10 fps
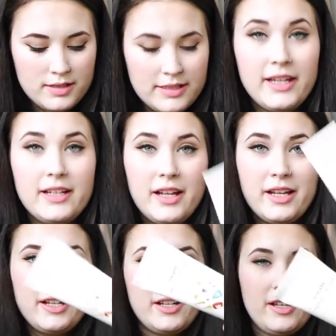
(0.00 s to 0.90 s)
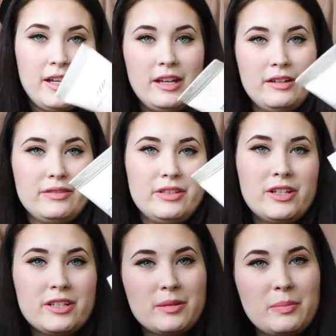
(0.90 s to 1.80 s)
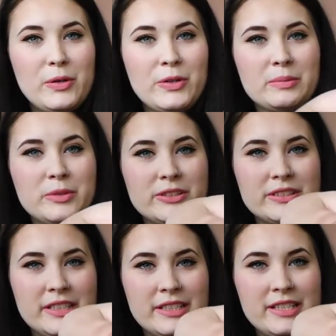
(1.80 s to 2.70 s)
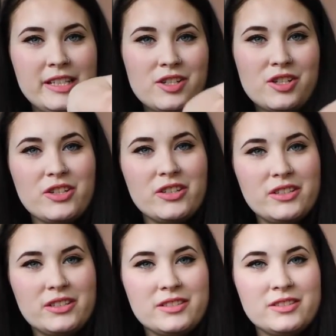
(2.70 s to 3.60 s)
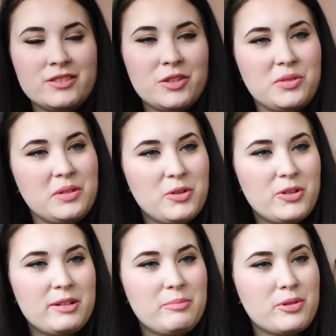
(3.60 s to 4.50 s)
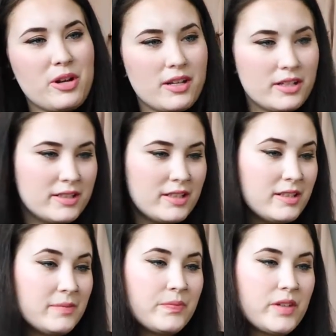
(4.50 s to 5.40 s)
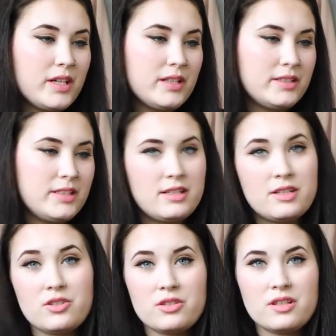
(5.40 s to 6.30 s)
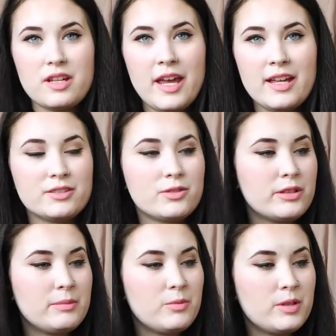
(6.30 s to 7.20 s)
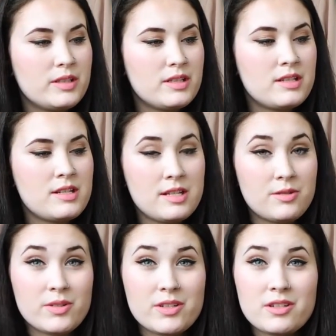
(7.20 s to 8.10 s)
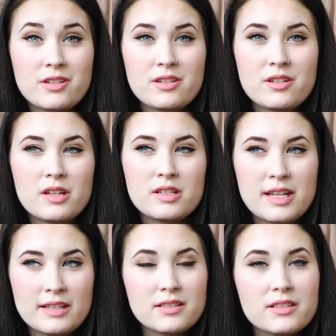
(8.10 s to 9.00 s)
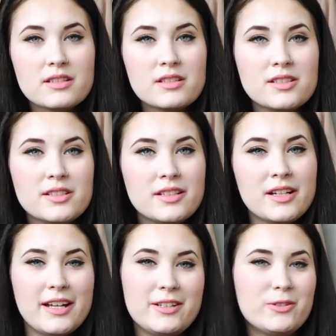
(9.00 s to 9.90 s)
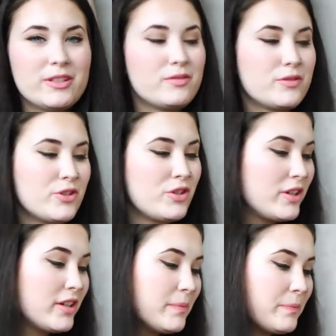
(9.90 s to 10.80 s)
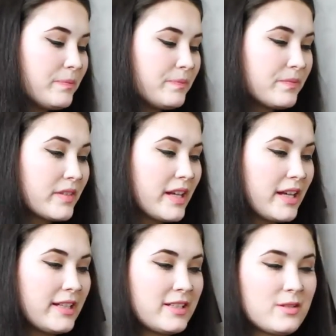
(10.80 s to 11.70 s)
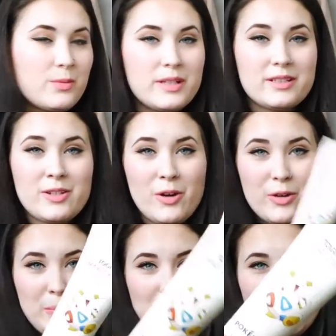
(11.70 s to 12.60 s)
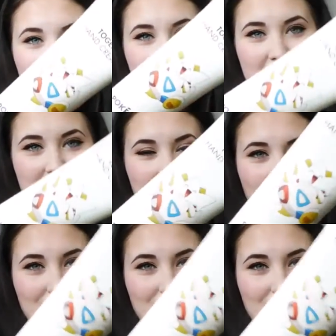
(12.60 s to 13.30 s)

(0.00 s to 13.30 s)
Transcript: then I have another Pokemon edition Tony Moly product, and this is just a hand cream with citrus scent. I know that for sure, and it's with Togepi.